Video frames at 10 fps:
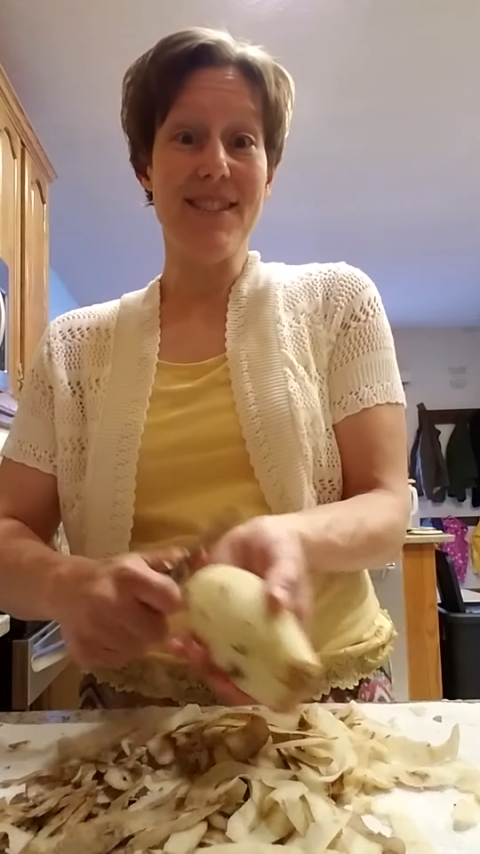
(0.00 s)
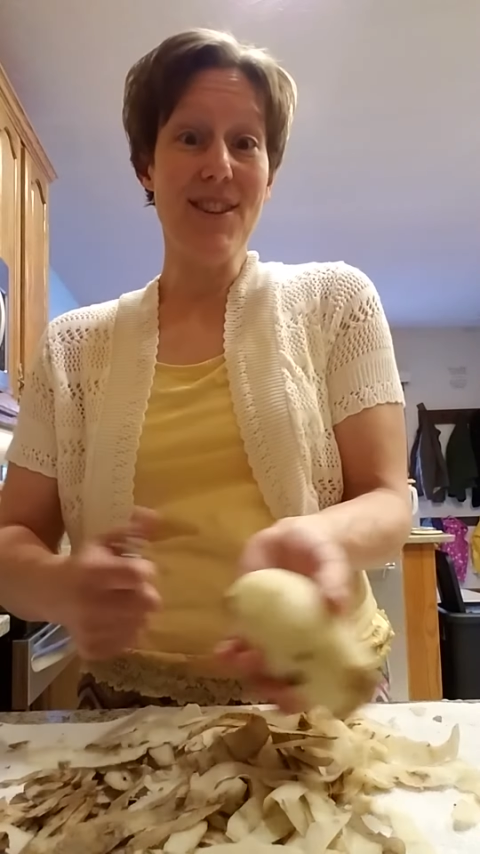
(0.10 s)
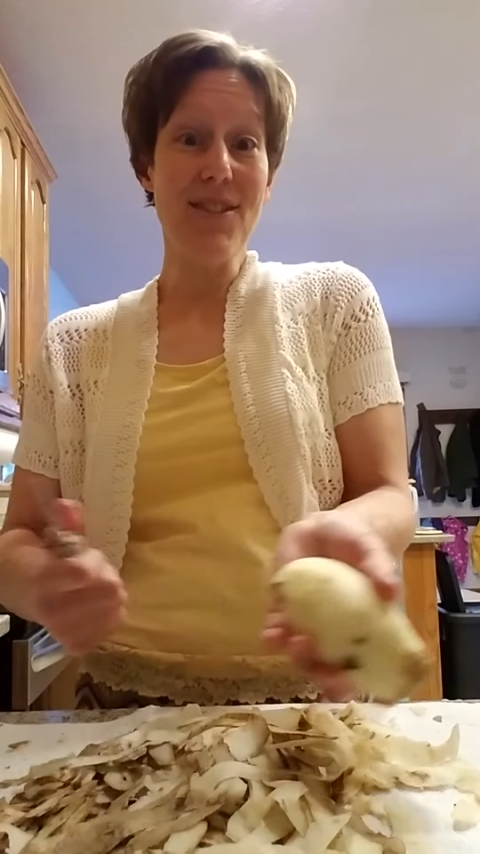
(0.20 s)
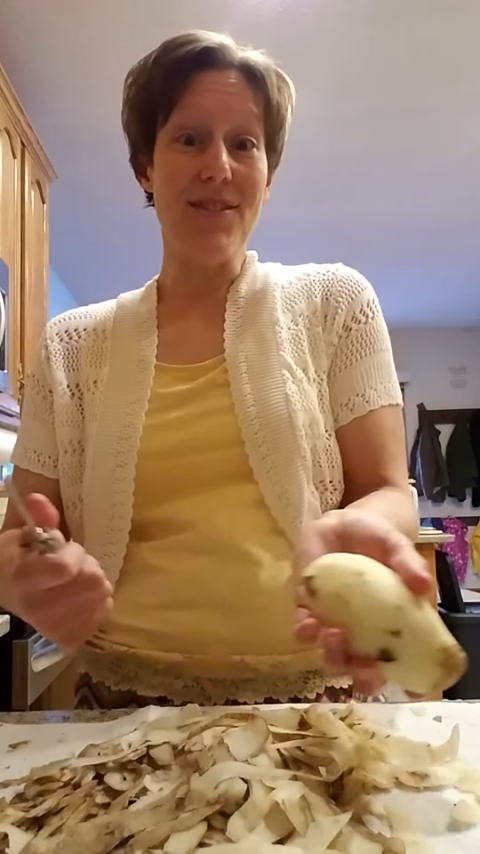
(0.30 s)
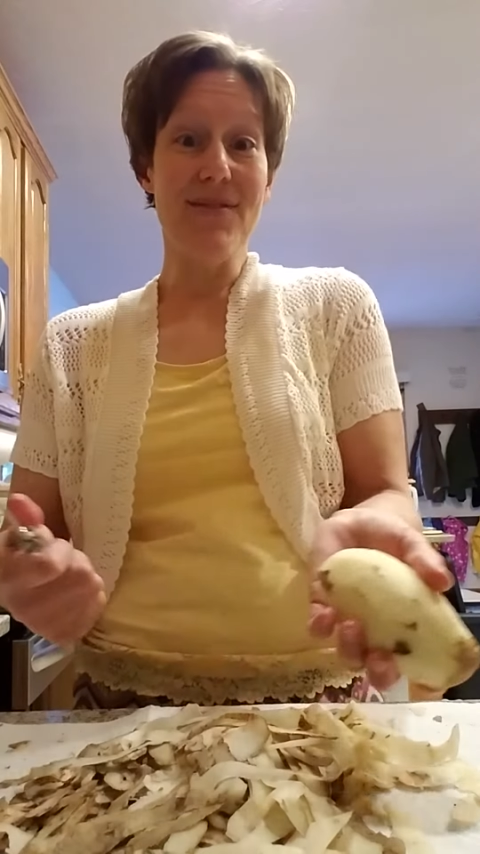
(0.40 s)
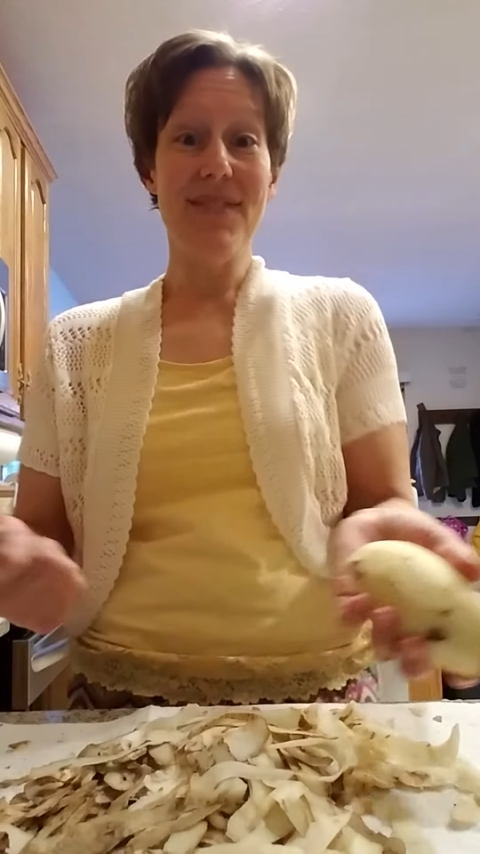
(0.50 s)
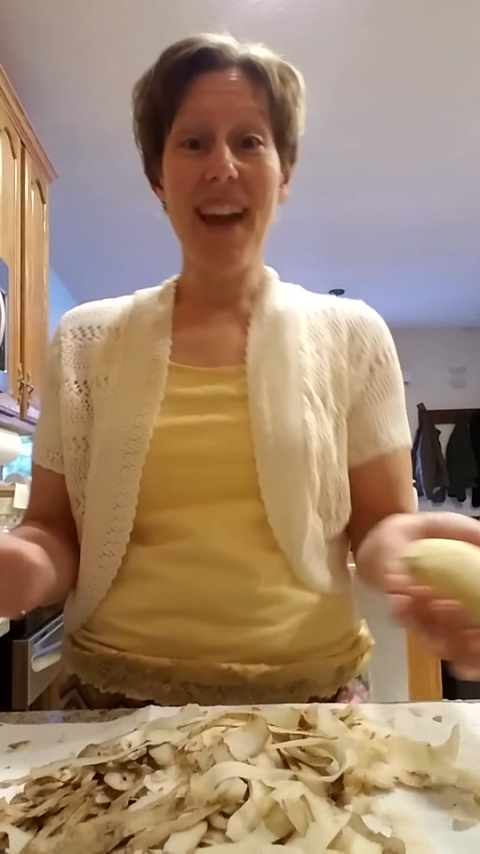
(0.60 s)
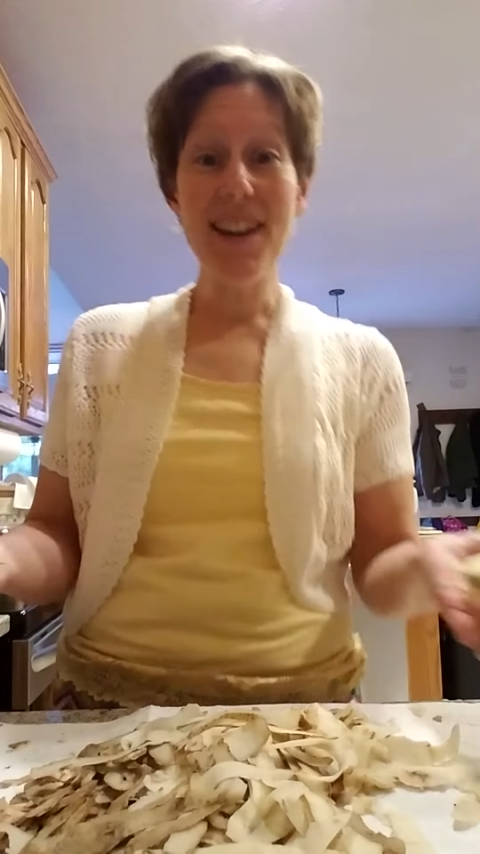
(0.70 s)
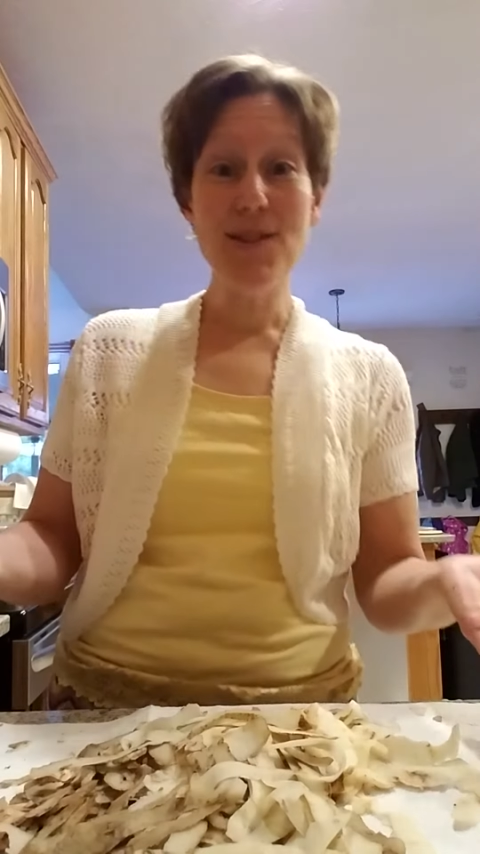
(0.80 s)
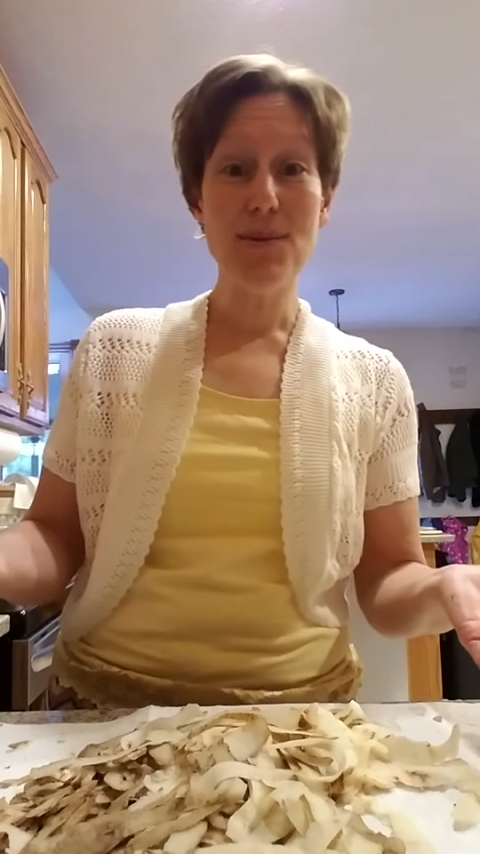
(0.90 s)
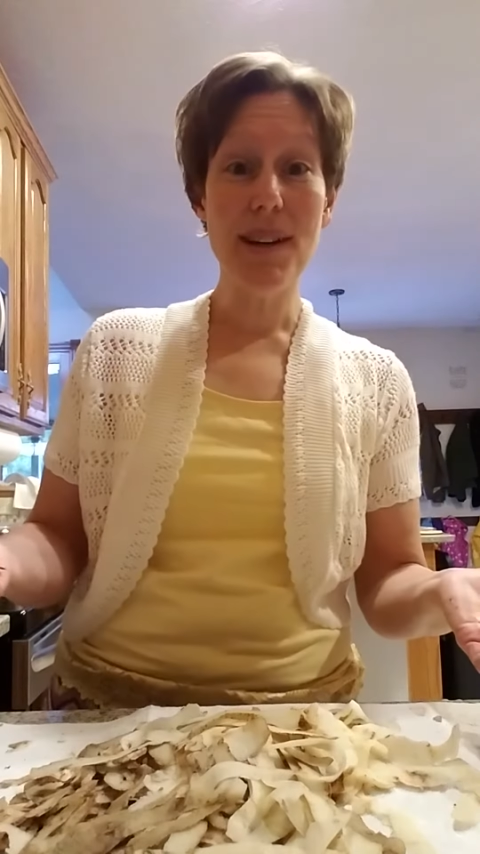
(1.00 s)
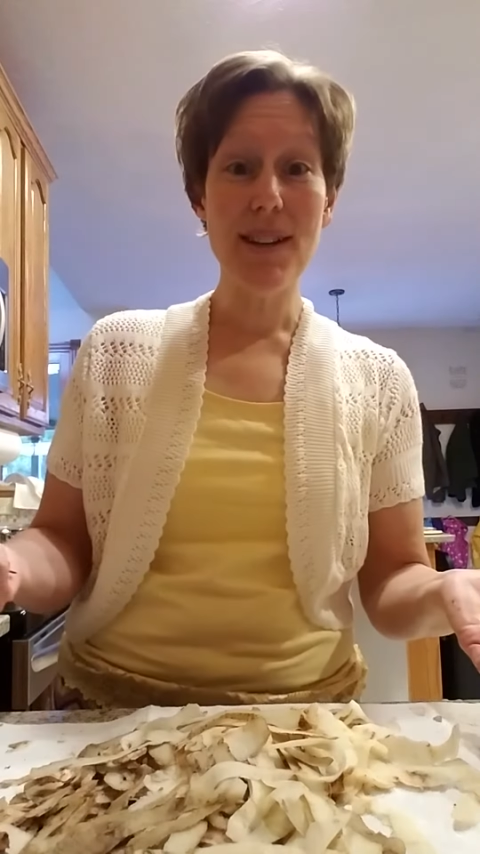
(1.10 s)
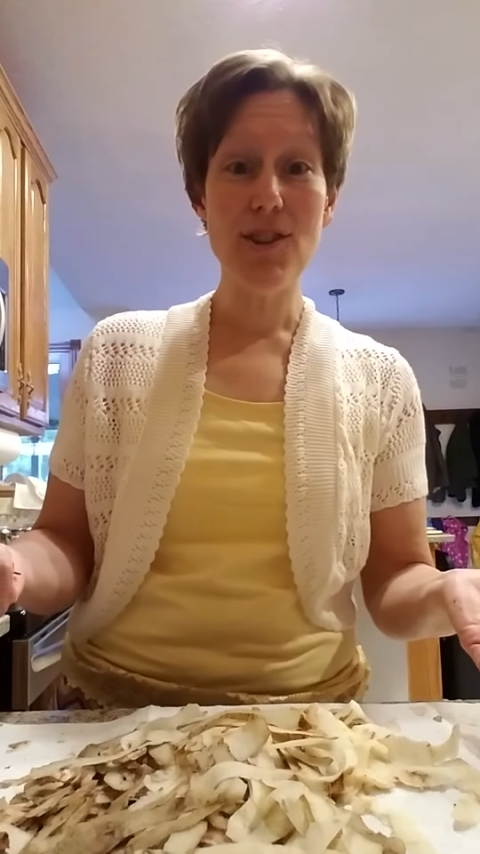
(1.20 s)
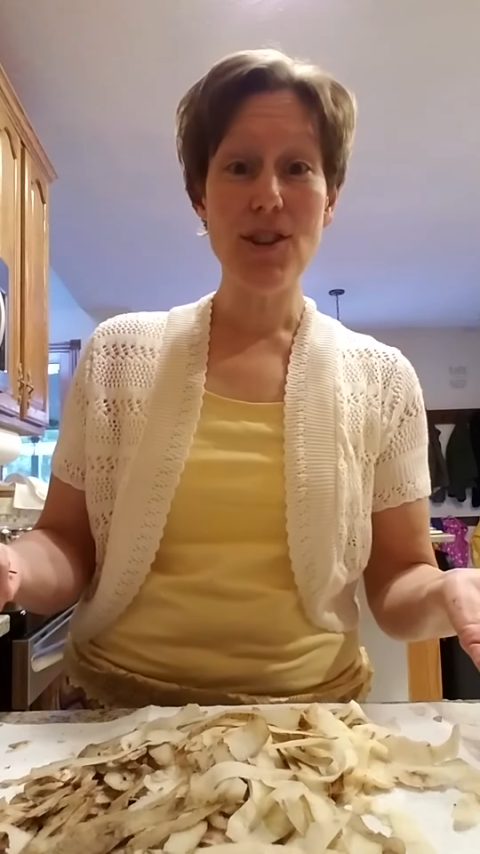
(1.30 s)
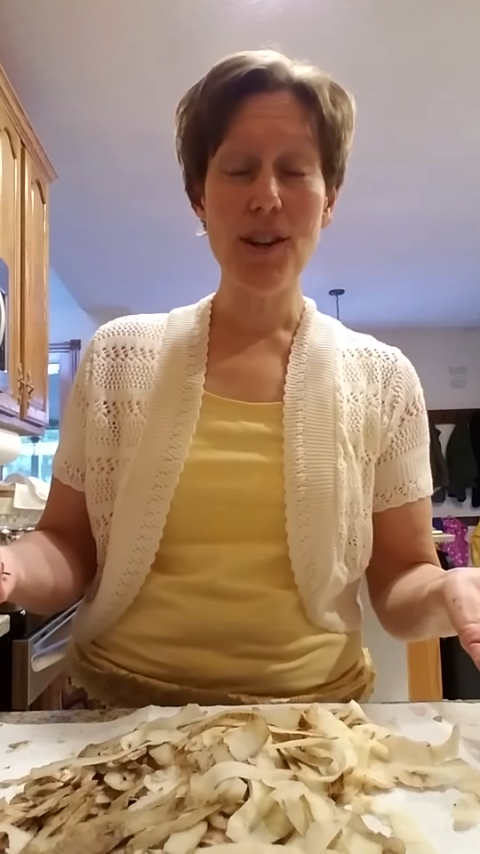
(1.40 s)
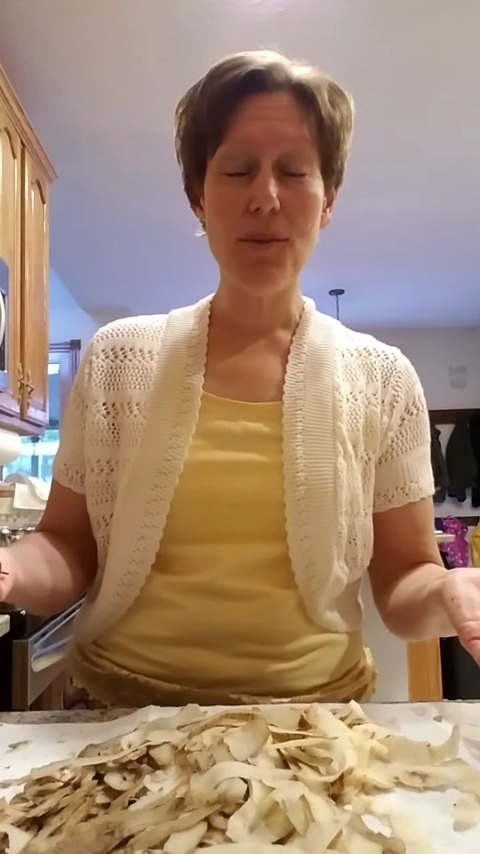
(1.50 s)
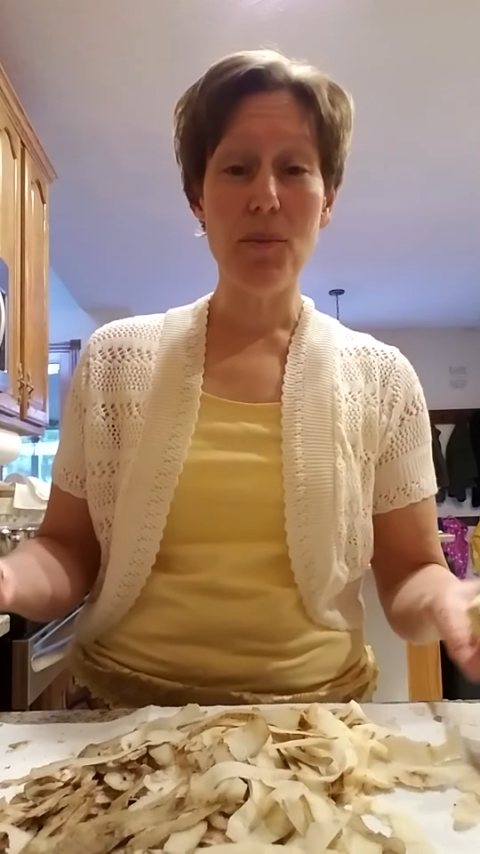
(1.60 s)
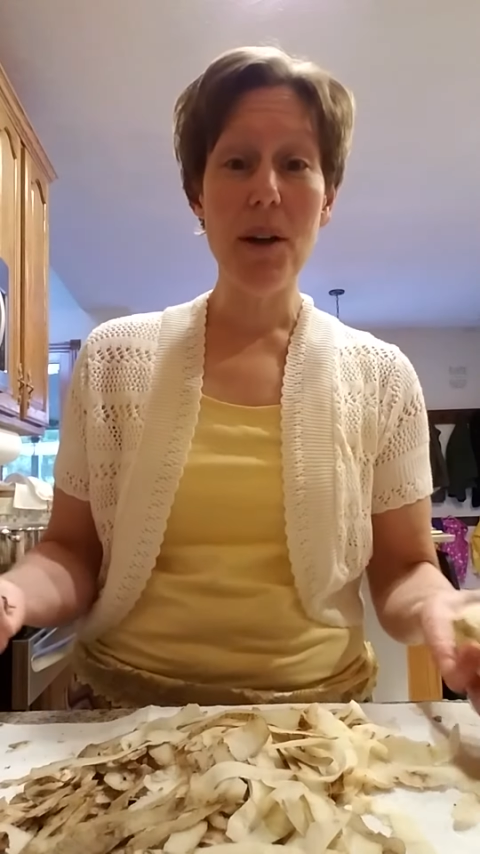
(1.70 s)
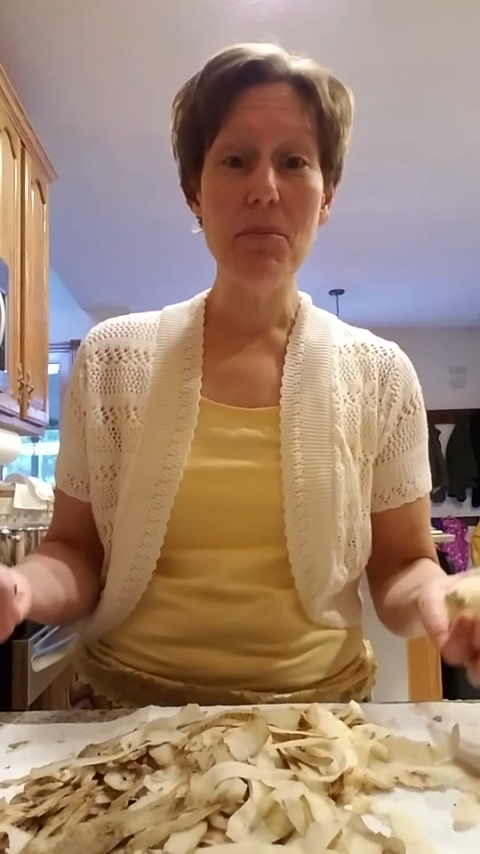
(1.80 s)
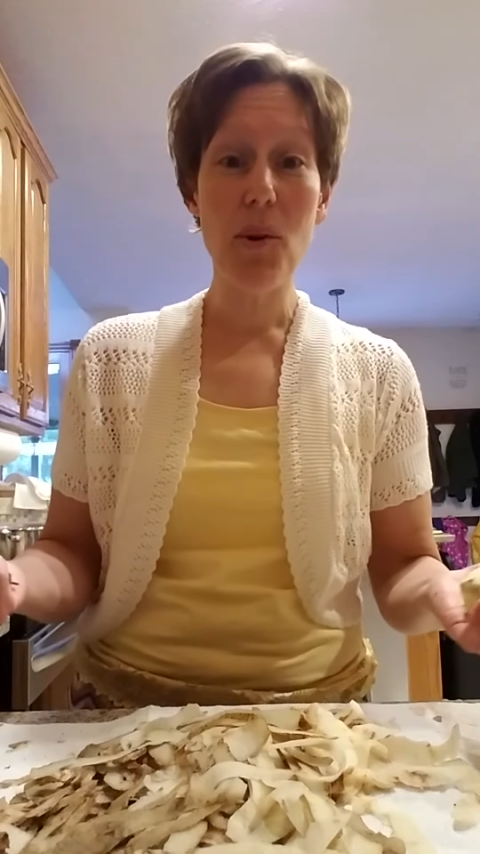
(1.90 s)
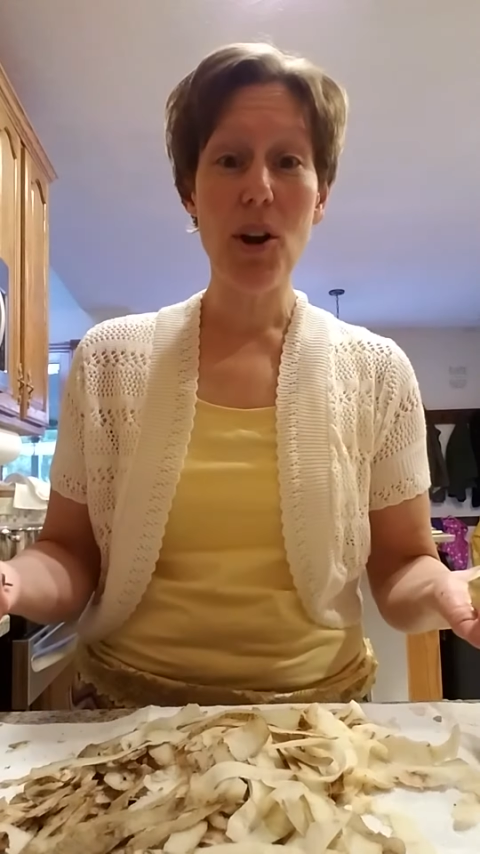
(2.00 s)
So I just wanted to share one more